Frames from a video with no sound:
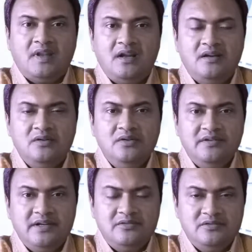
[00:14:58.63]
Good
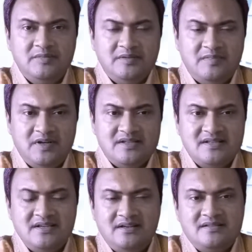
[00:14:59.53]
recruitment
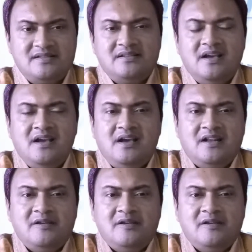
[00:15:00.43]
policy is in a